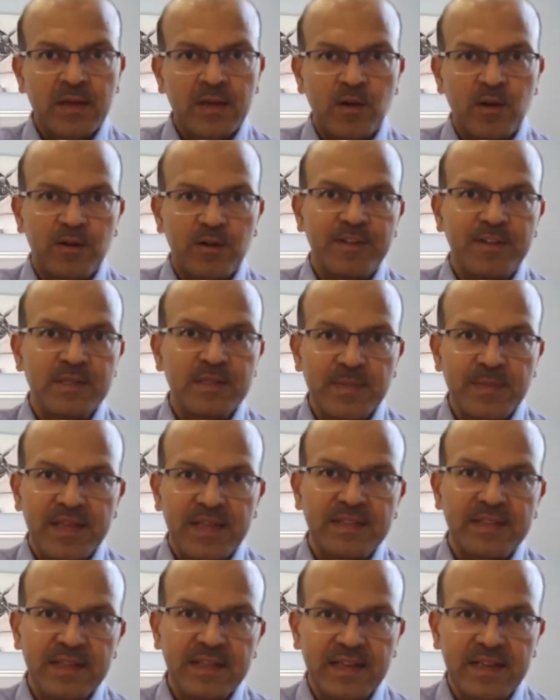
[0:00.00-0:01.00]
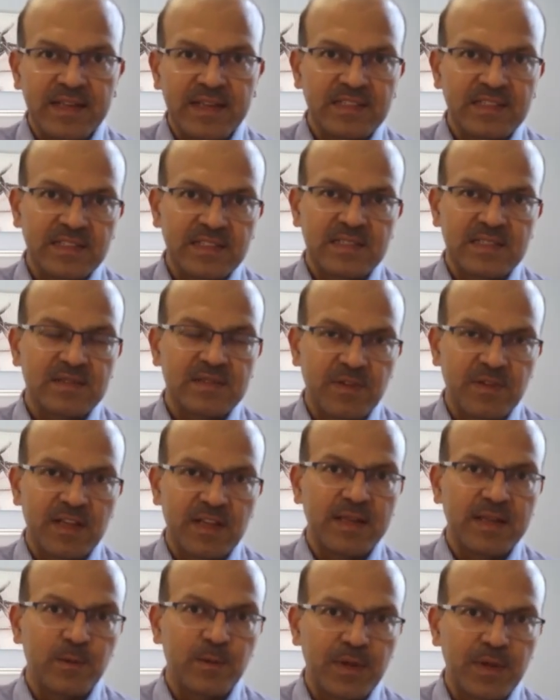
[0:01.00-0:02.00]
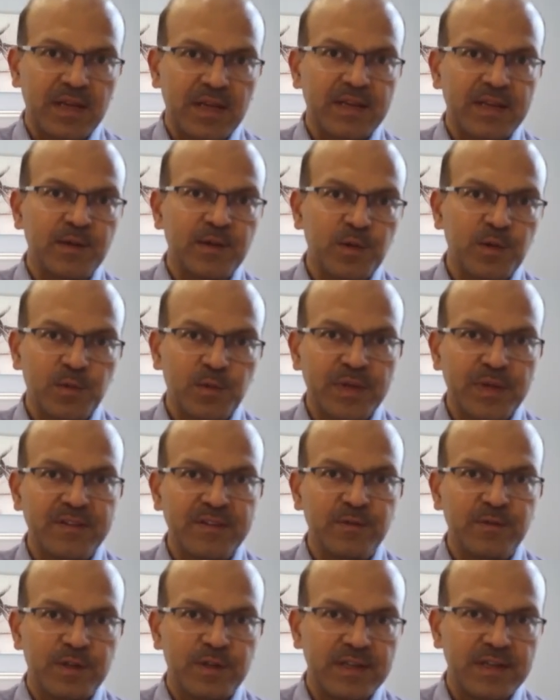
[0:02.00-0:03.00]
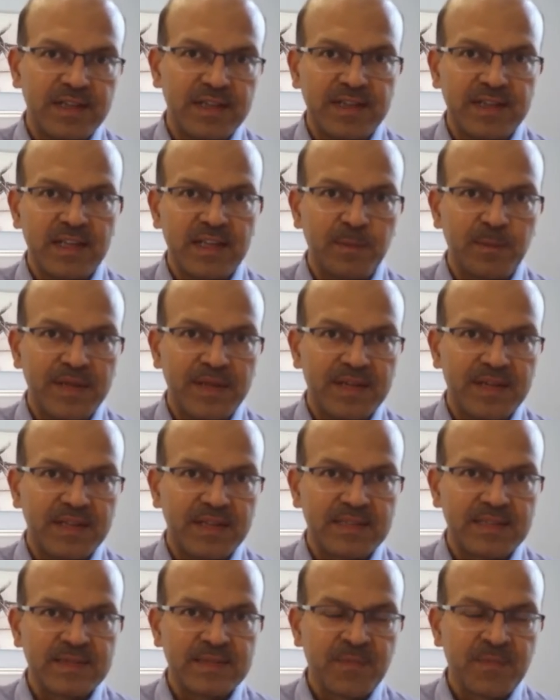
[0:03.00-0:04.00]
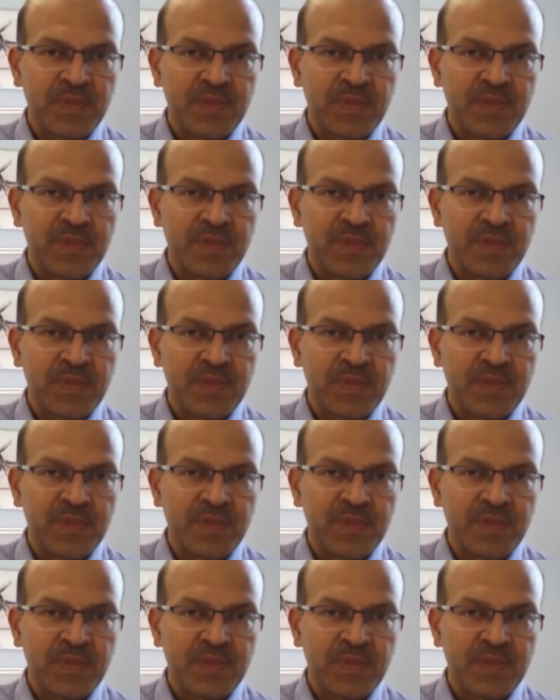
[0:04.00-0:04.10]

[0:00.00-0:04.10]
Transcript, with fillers: Always make the corrections fairly quickly, don't wait for detailed meetings,